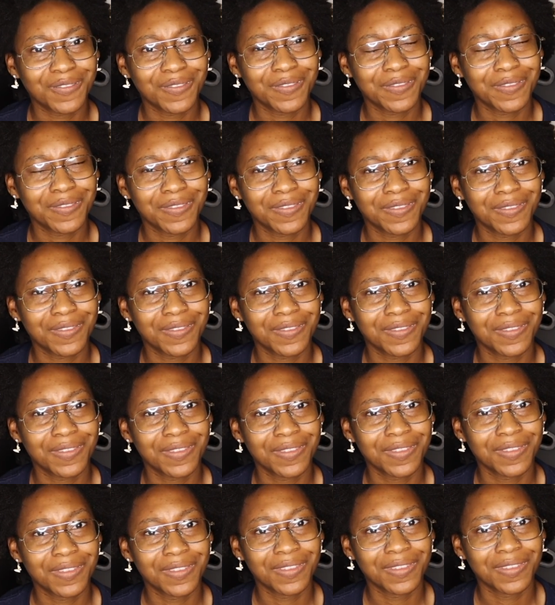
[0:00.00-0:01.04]

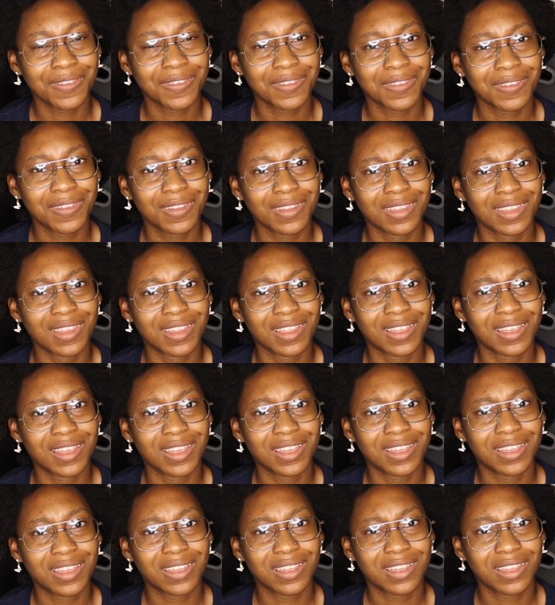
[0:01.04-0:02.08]

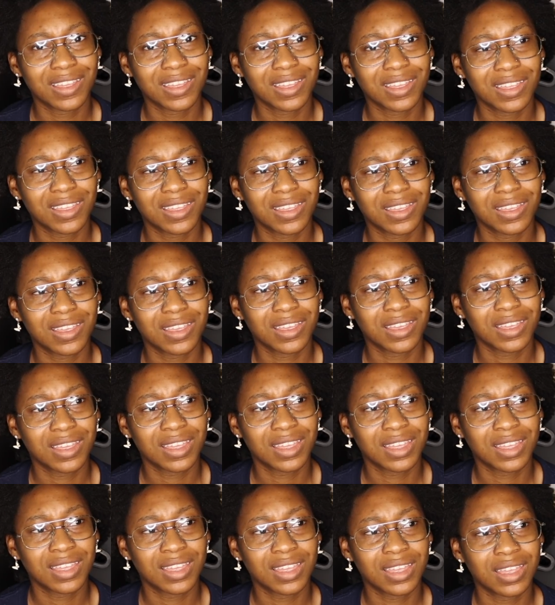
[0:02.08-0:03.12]

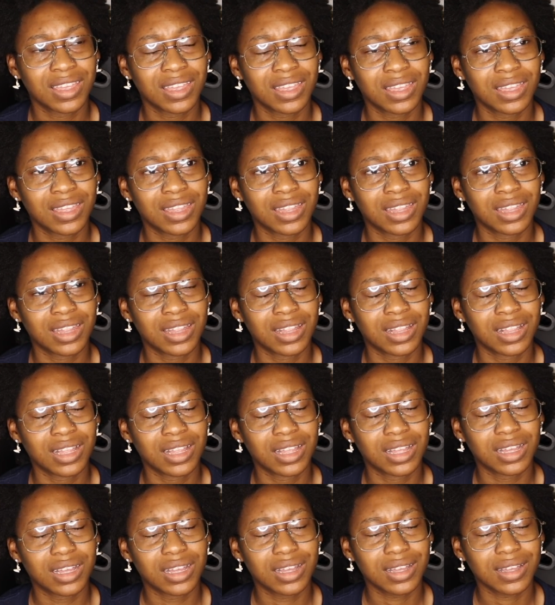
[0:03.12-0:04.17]

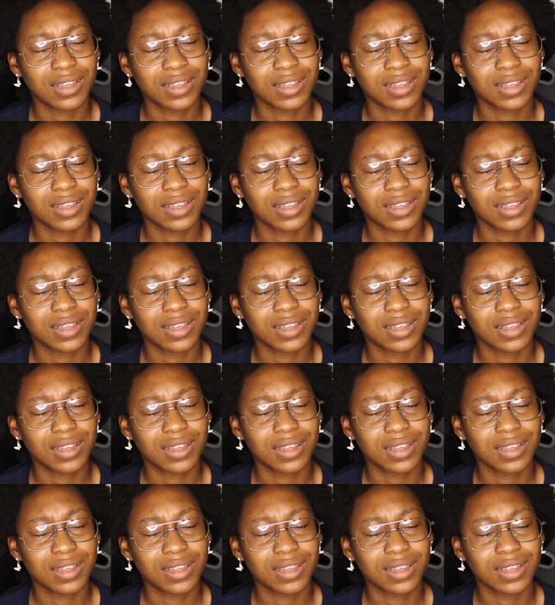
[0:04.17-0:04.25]
(silence)